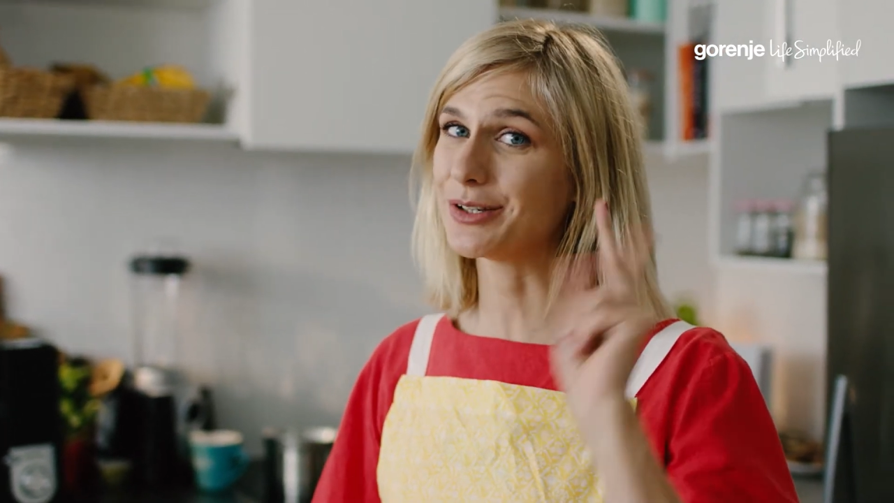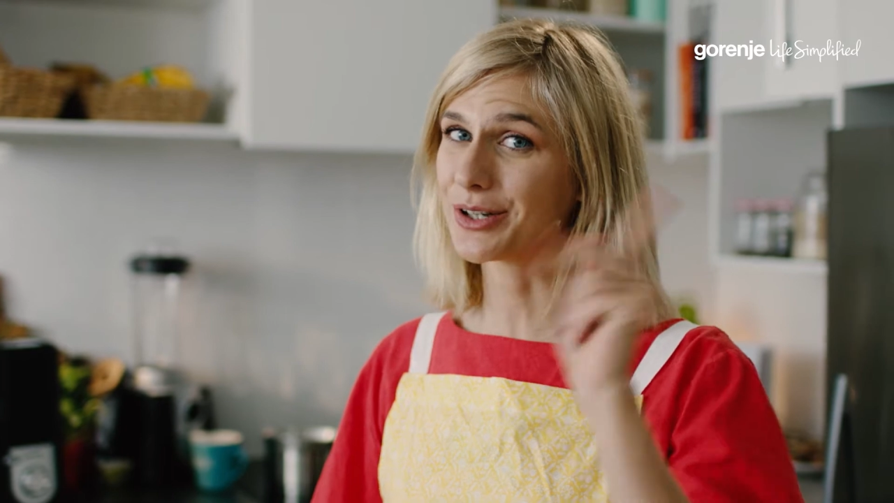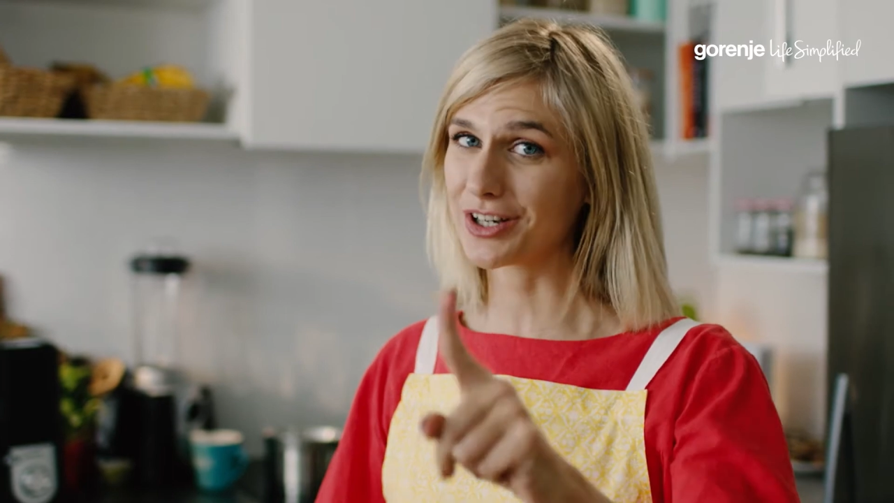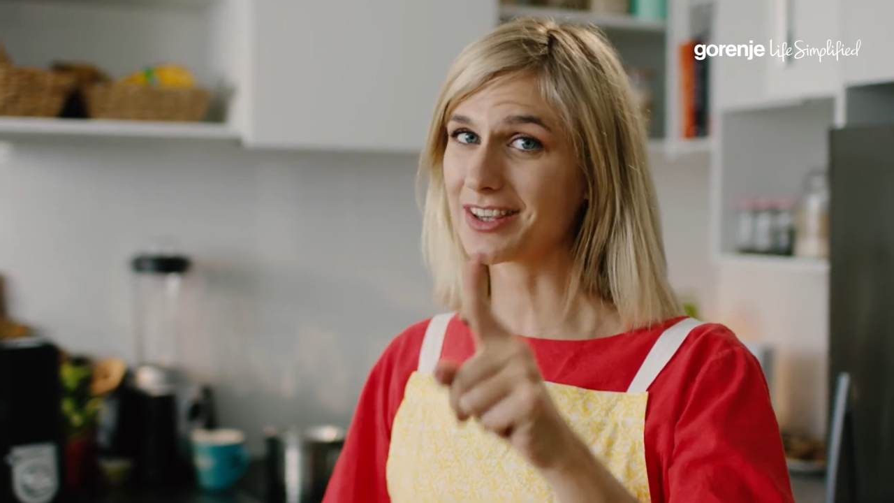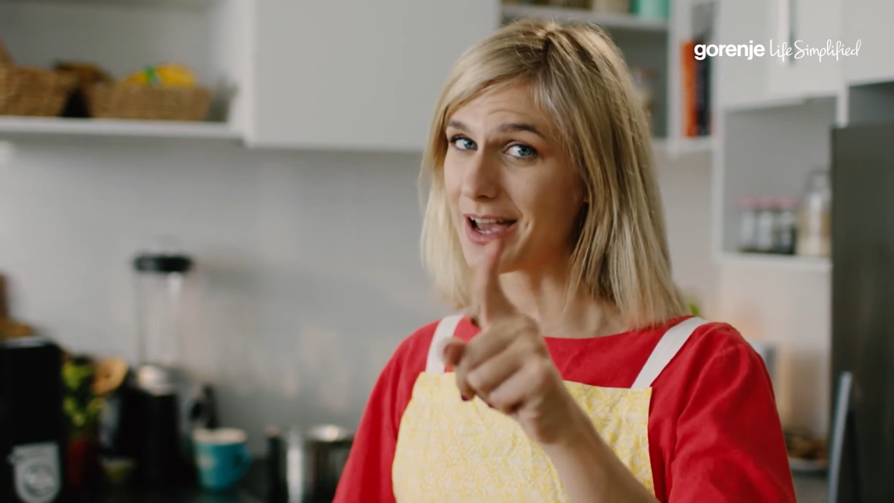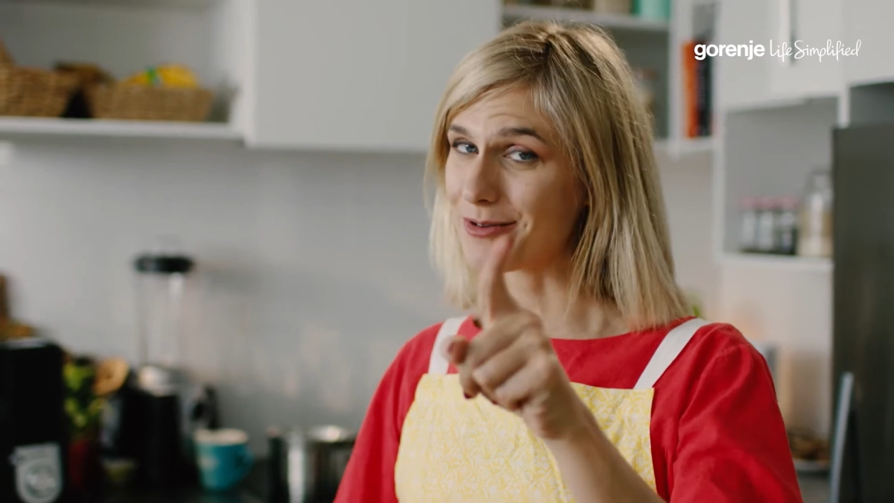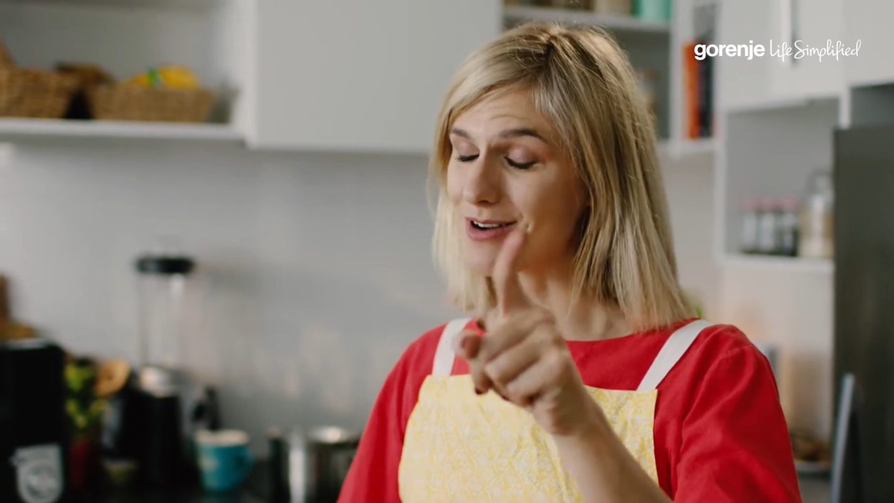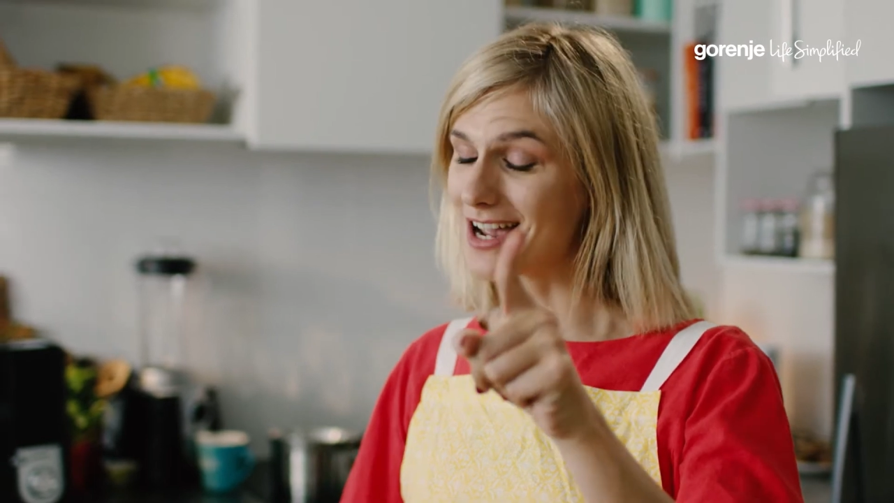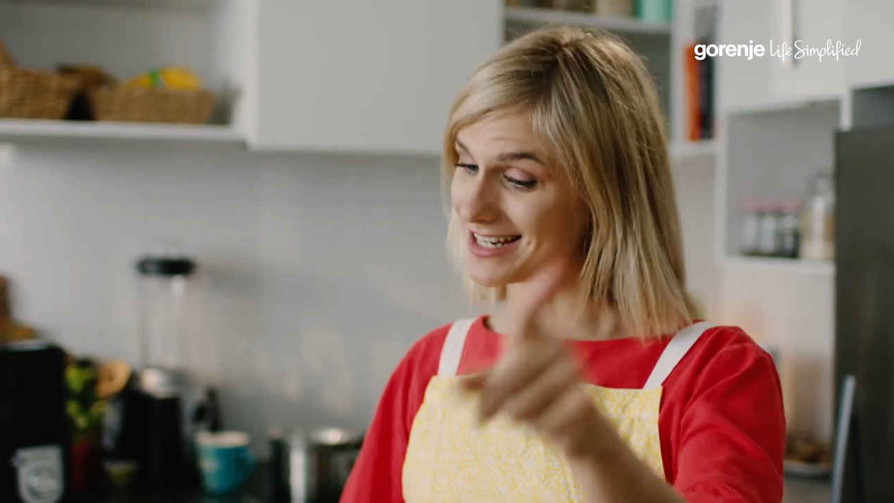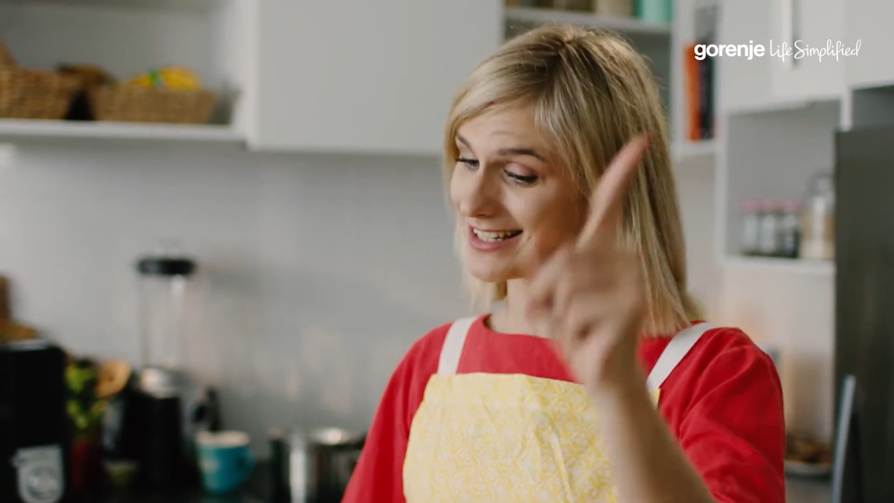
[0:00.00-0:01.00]
You heard that
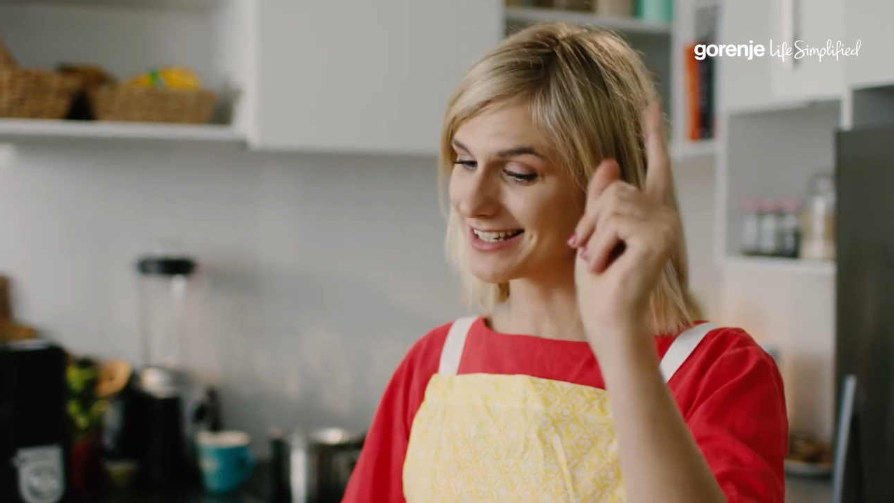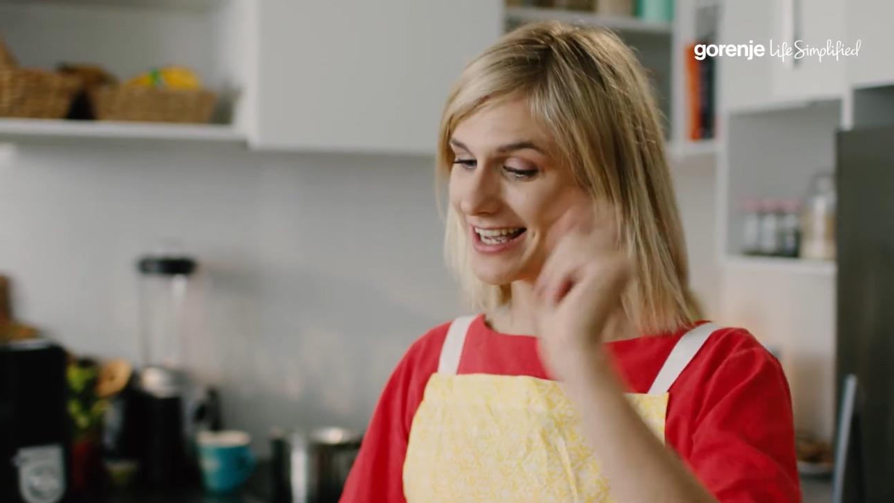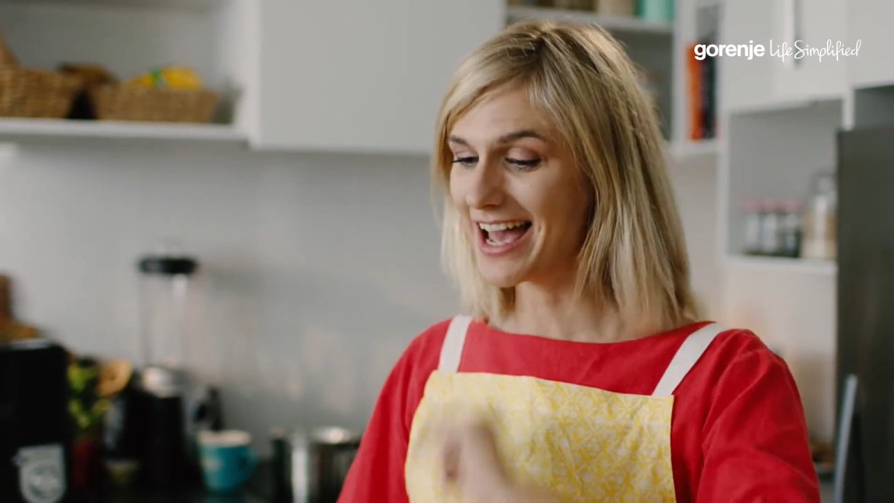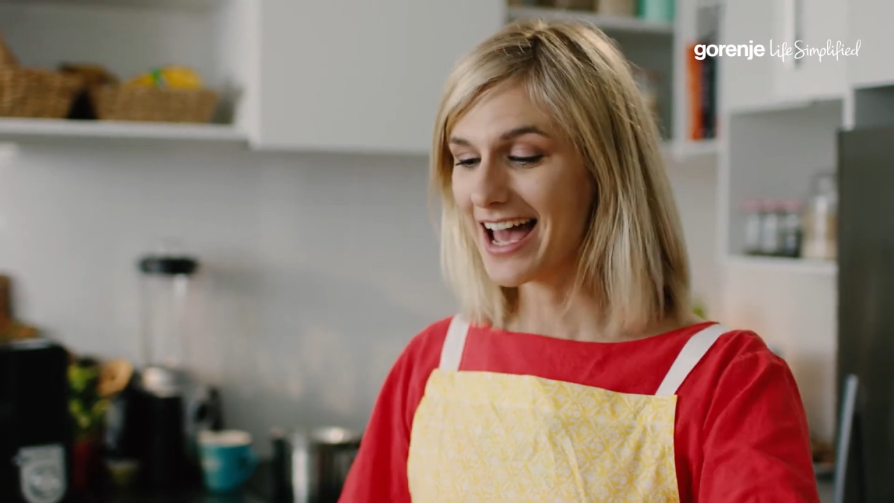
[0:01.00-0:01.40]
right.